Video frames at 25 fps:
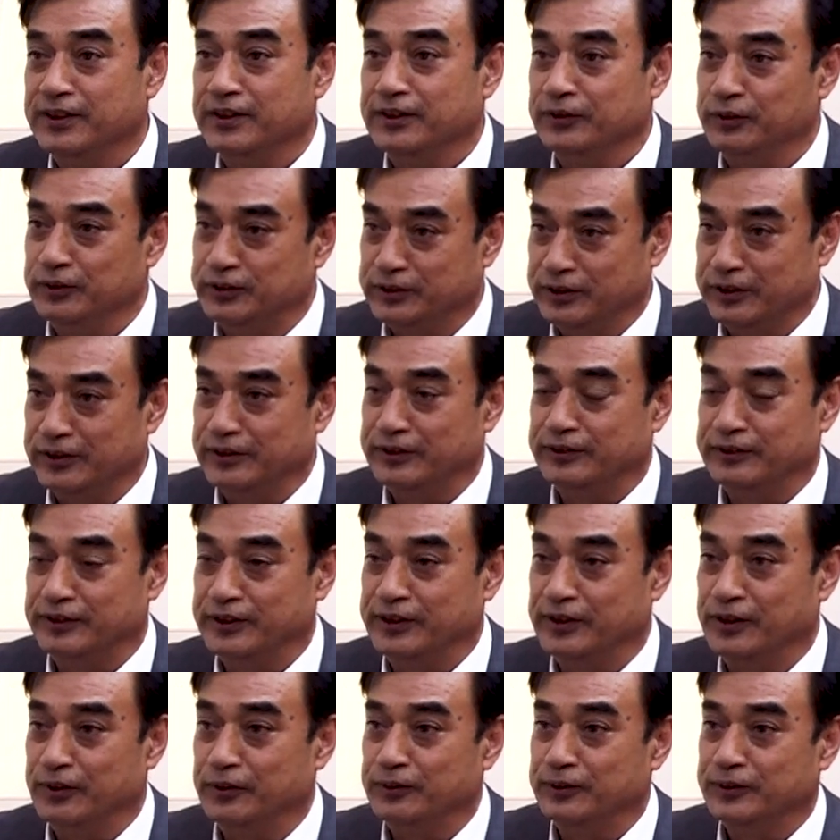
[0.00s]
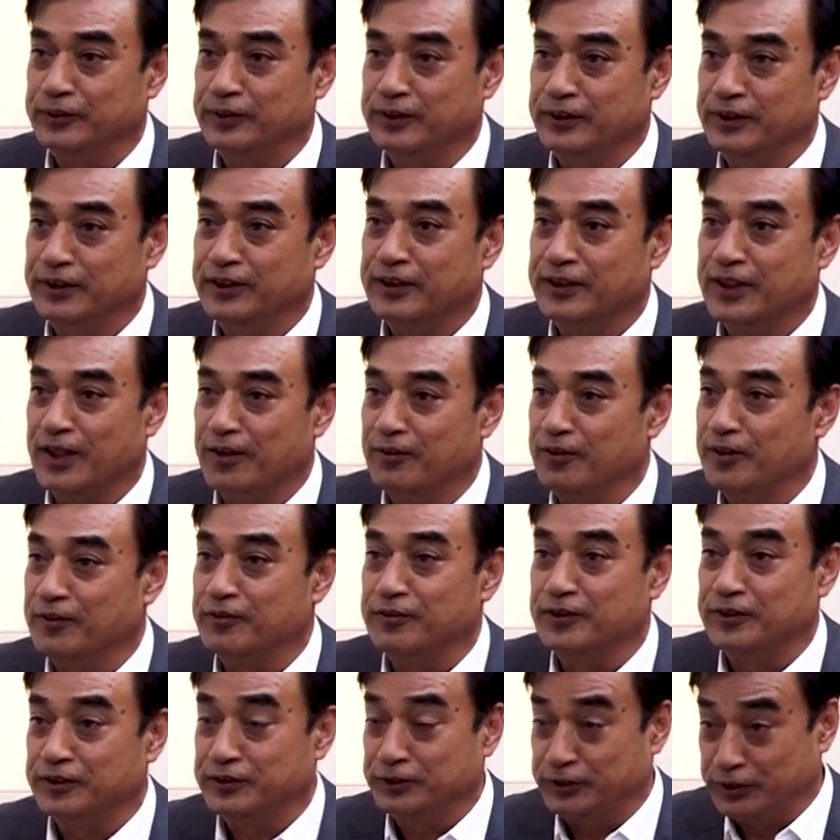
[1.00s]
which will cover
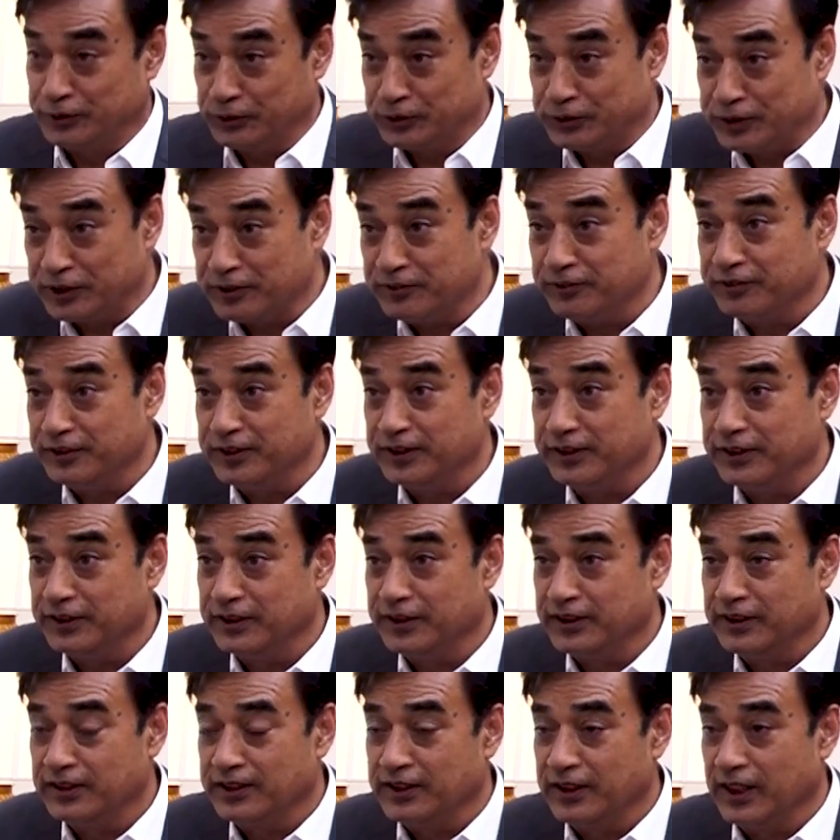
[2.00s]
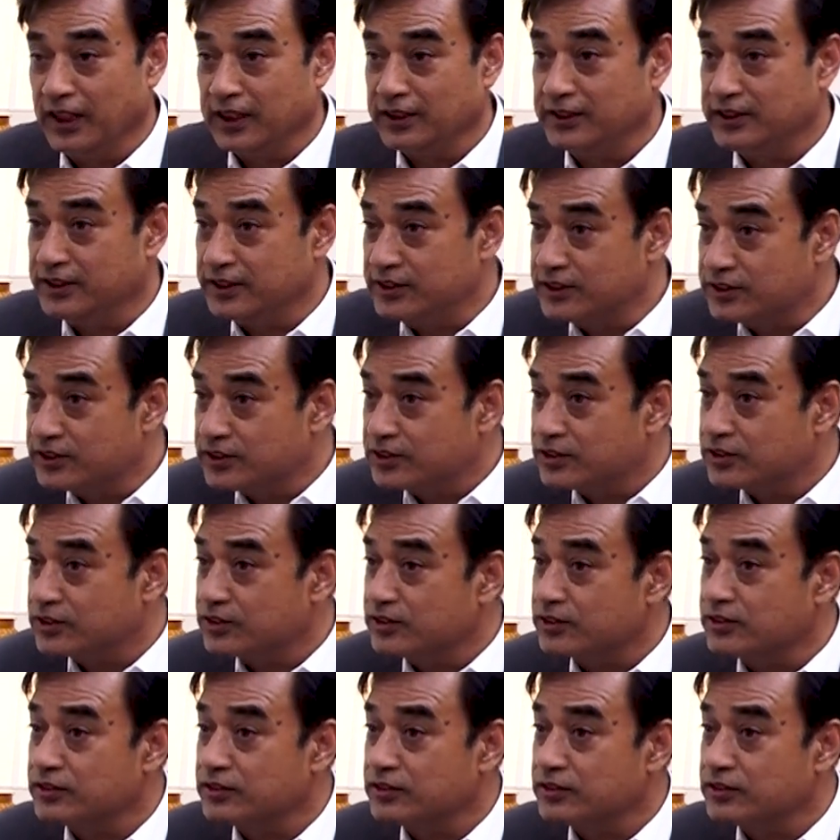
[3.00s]
for tuition fee. Right. This